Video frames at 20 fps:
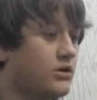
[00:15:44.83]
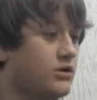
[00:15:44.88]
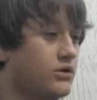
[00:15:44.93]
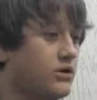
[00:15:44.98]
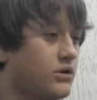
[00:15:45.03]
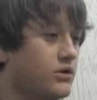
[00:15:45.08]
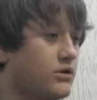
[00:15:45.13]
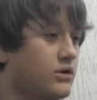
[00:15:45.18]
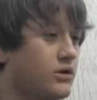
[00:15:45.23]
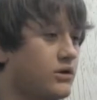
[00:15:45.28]

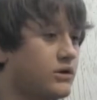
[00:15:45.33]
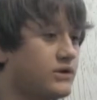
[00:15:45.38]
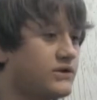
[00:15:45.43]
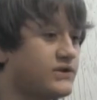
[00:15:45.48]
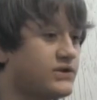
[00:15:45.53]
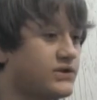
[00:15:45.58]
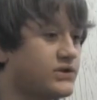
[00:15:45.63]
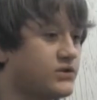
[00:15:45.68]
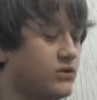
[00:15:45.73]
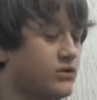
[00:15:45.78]
go to
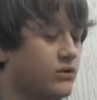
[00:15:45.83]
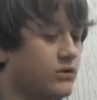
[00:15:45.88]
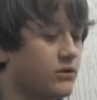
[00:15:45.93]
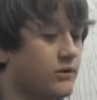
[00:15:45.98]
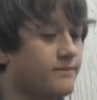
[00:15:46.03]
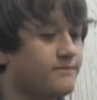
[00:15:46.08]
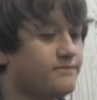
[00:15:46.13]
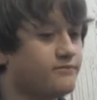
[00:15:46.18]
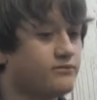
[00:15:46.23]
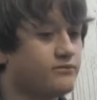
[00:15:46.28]

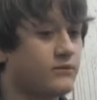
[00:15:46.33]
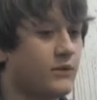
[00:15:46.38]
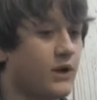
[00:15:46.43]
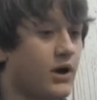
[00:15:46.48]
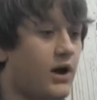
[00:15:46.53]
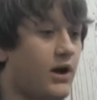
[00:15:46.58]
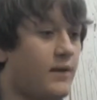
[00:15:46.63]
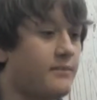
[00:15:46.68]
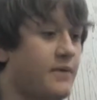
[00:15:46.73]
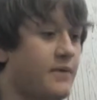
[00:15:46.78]
school,
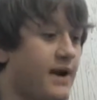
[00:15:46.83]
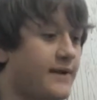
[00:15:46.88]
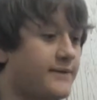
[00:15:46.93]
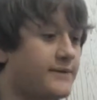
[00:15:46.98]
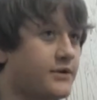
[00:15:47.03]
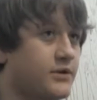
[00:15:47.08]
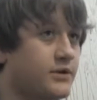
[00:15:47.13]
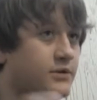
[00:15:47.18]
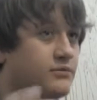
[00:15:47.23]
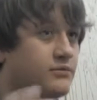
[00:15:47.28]

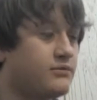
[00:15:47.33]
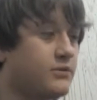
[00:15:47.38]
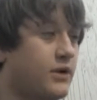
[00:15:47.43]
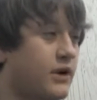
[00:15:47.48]
after